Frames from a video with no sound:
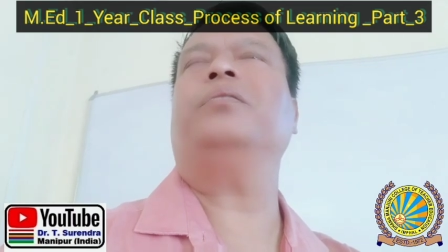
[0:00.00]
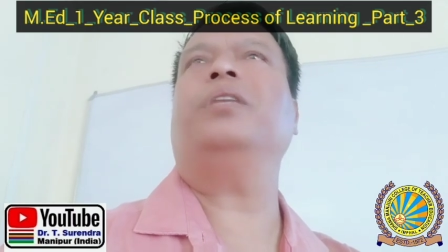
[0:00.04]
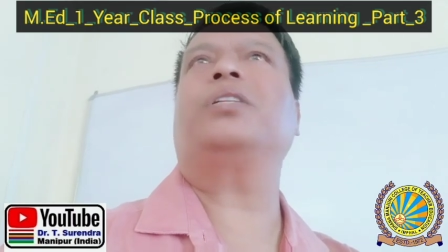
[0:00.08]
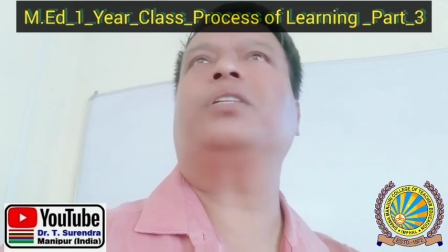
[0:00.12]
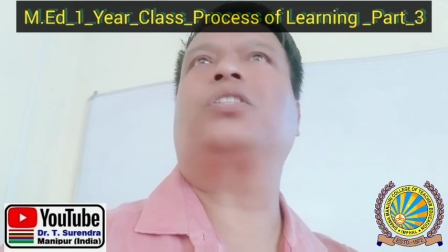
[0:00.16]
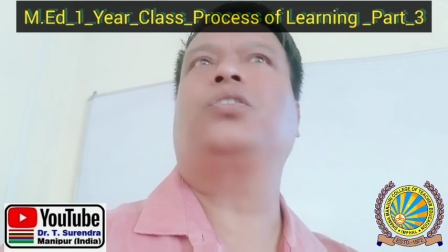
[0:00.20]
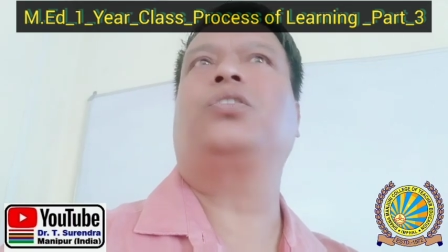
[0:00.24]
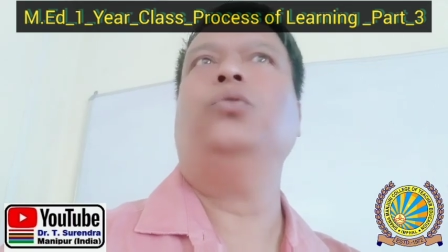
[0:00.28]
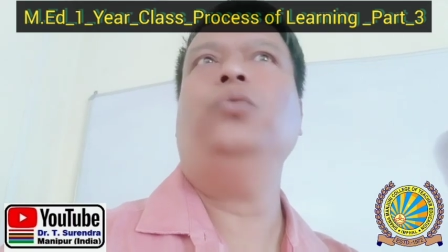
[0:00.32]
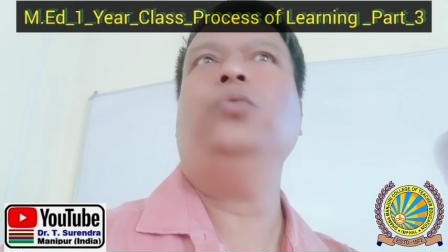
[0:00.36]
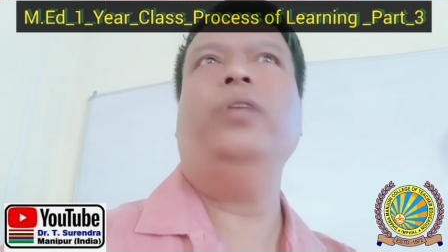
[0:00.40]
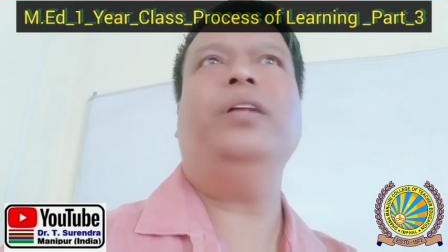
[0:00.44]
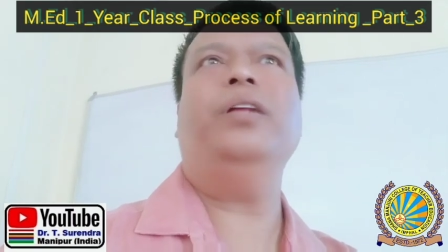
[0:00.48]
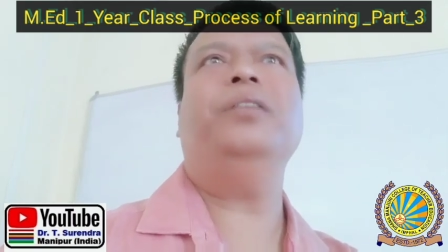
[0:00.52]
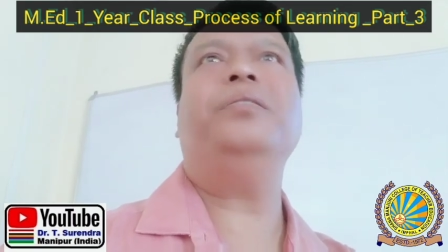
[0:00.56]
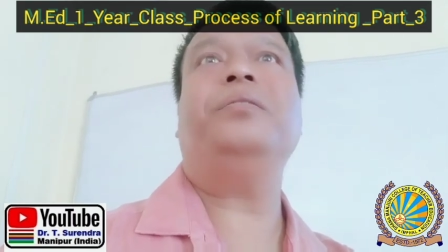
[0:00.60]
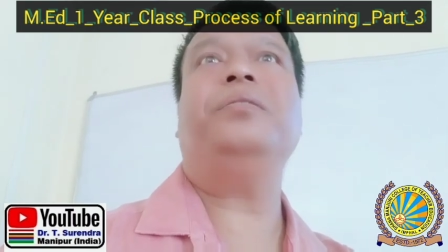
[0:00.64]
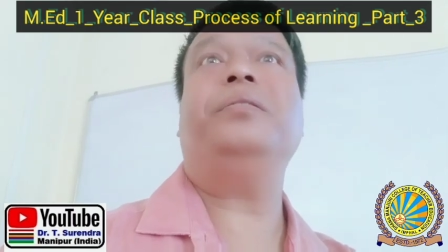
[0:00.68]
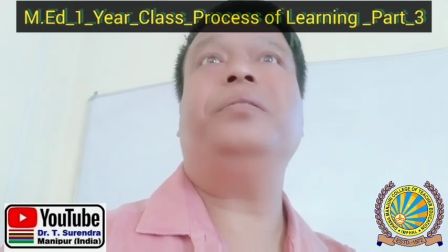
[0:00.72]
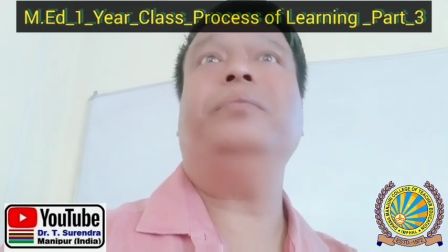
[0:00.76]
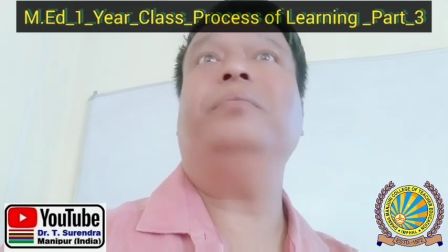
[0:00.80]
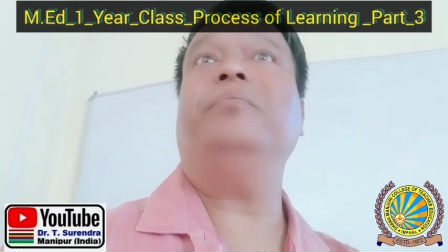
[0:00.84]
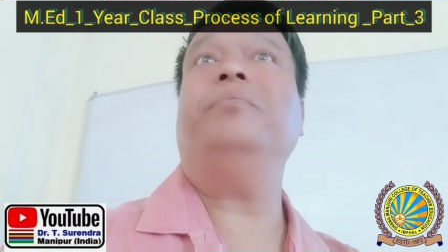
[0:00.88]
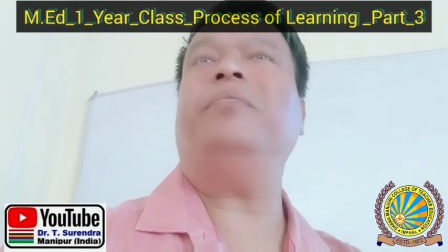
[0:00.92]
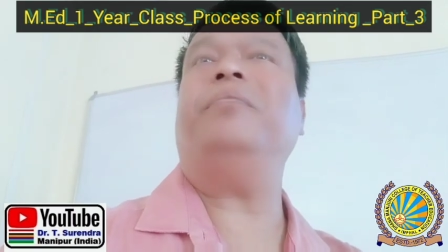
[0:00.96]
the
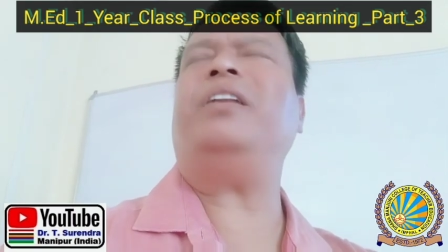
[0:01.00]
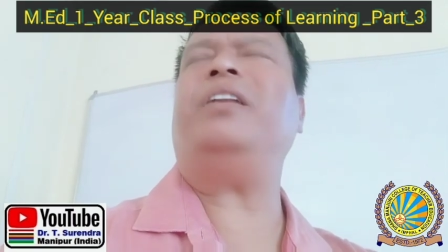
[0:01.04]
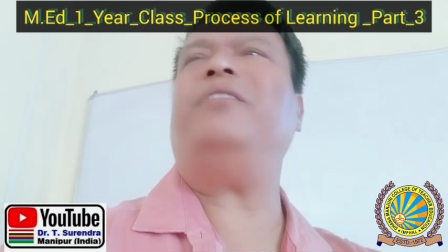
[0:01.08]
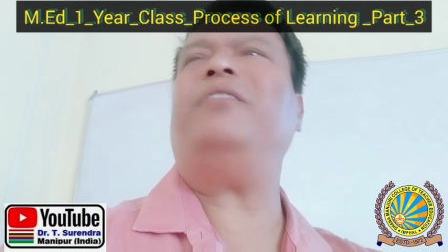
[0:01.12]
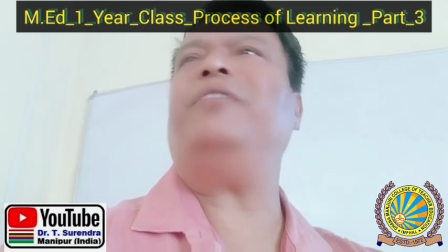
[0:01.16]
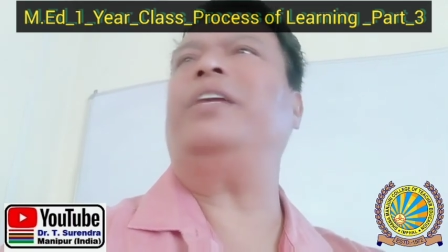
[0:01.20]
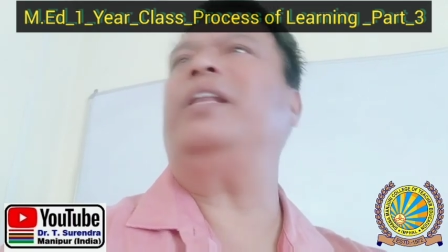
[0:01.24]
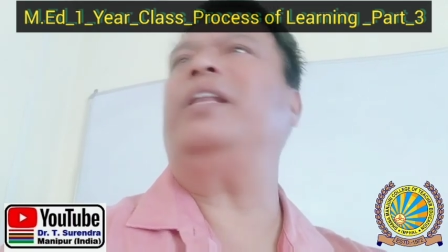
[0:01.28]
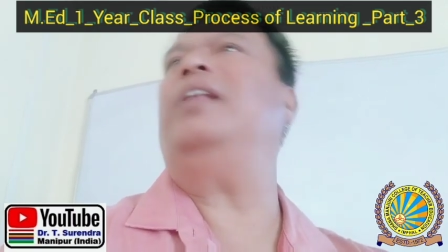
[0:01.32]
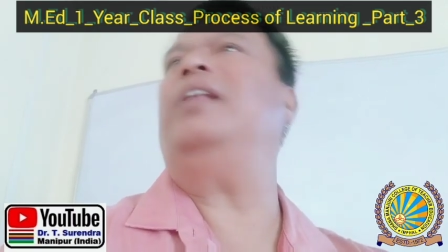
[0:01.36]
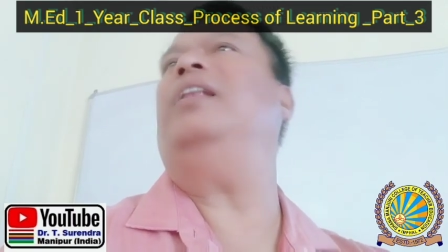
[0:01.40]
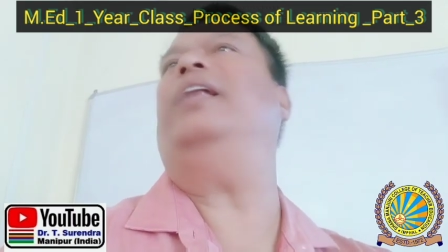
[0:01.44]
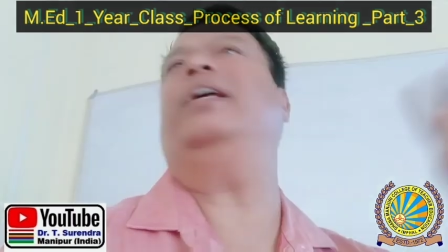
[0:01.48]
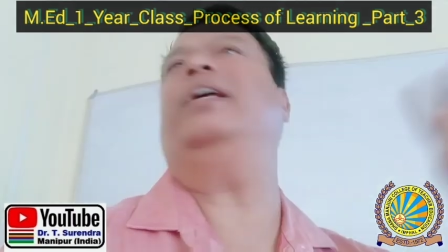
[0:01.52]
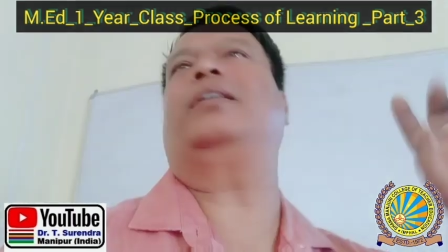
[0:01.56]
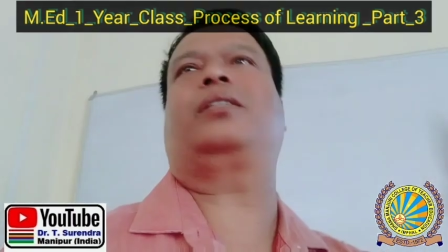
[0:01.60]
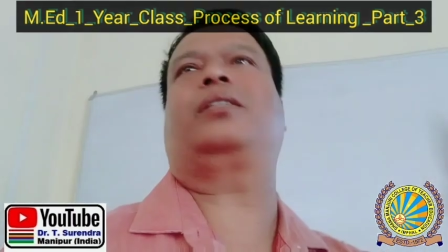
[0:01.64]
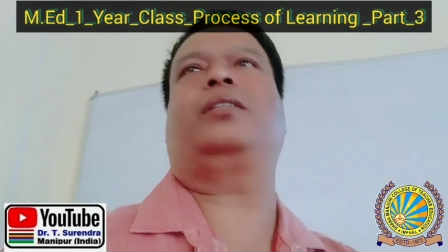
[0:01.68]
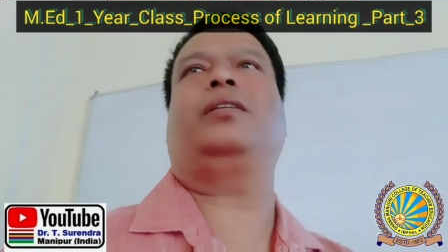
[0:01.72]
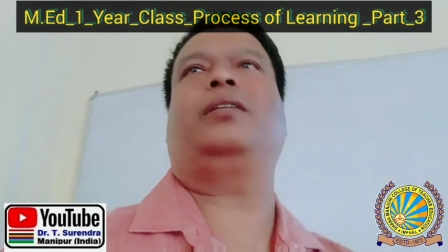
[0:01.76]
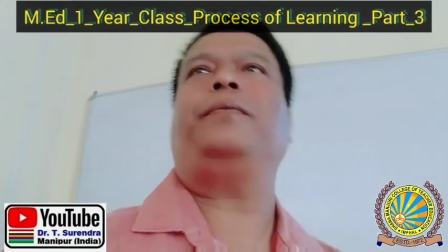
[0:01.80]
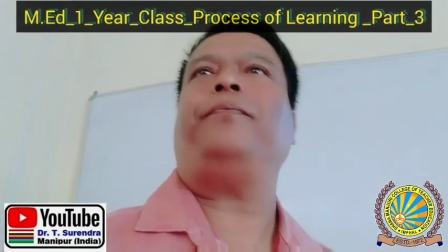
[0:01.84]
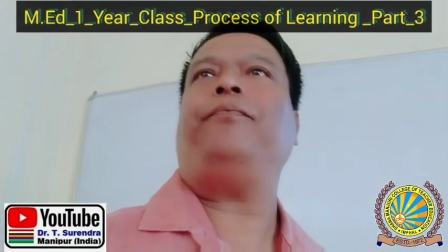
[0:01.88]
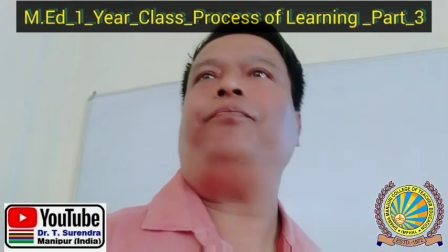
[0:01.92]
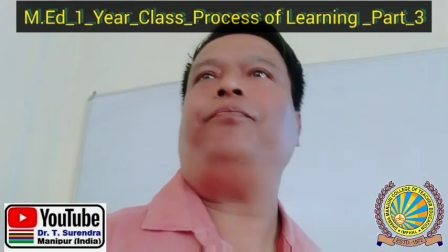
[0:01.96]
student, very, very
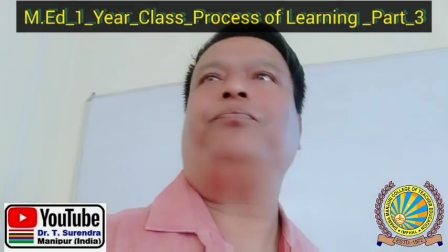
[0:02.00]
less.